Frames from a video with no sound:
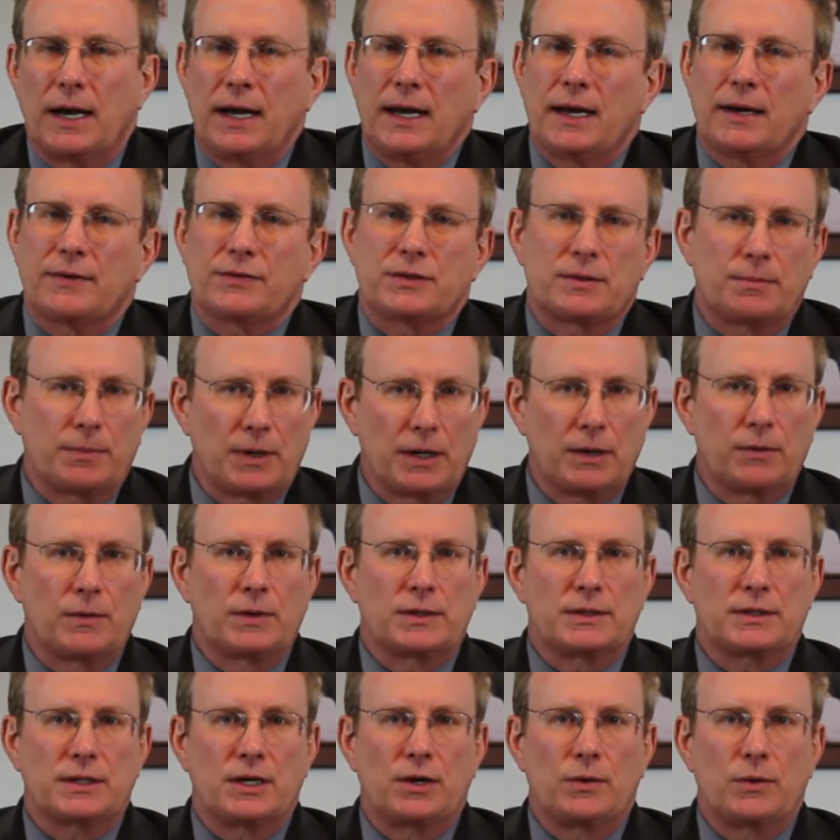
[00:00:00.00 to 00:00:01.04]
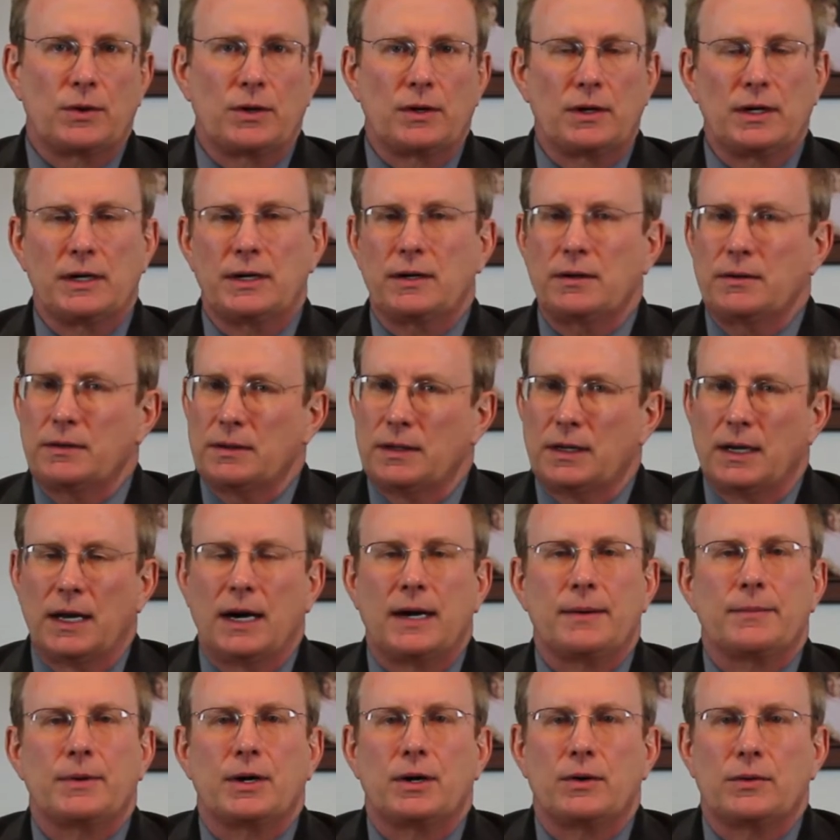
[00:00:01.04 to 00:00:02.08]
Hey, if somebody wants to go earlier,
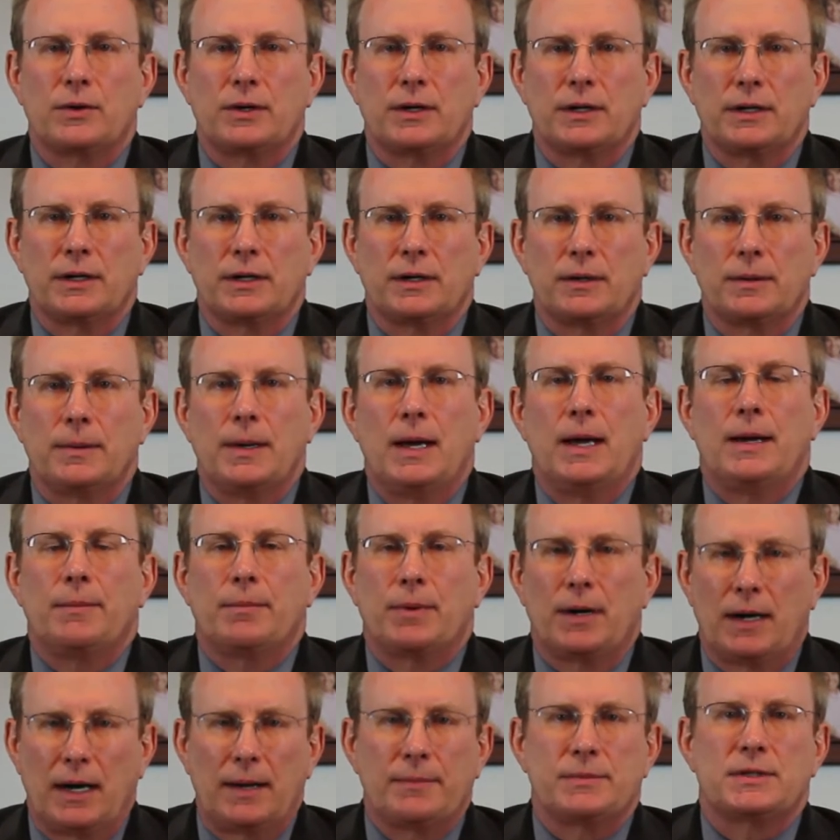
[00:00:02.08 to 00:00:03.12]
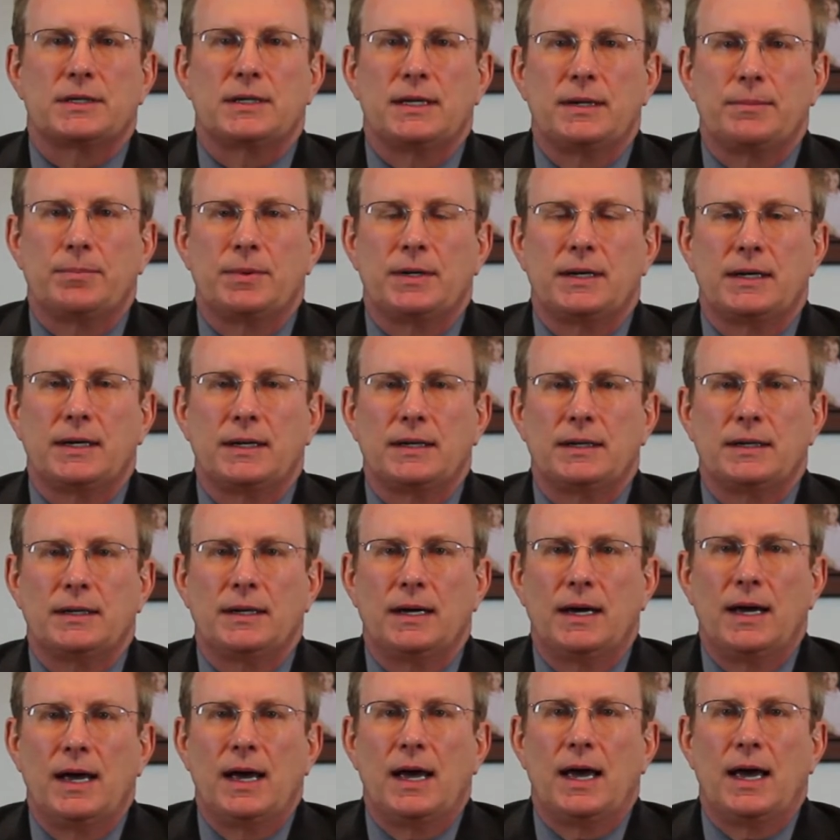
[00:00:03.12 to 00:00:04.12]
let them go earlier. But I'm sleeping in.